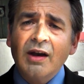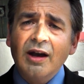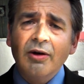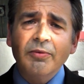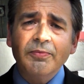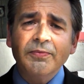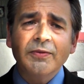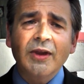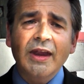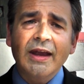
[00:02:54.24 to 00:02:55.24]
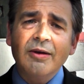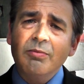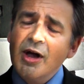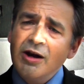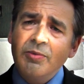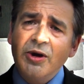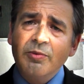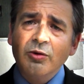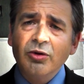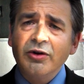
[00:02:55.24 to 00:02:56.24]
Now, many
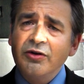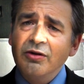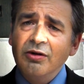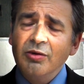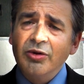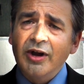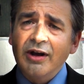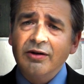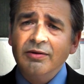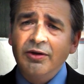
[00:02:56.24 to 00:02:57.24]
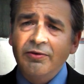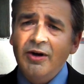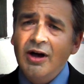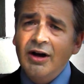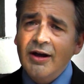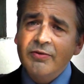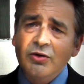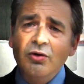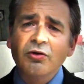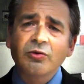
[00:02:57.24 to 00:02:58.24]
people will disagree with that. The far left,
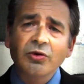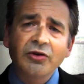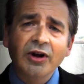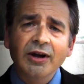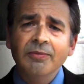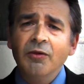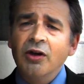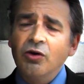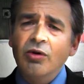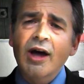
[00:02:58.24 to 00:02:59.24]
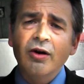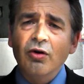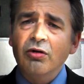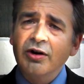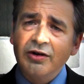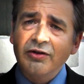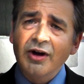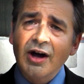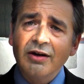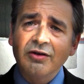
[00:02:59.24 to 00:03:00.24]
of course, will say you cannot
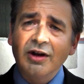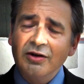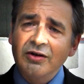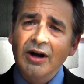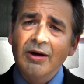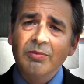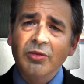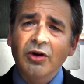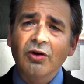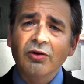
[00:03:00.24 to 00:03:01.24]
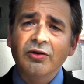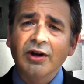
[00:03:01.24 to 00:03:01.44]
criticize Islam because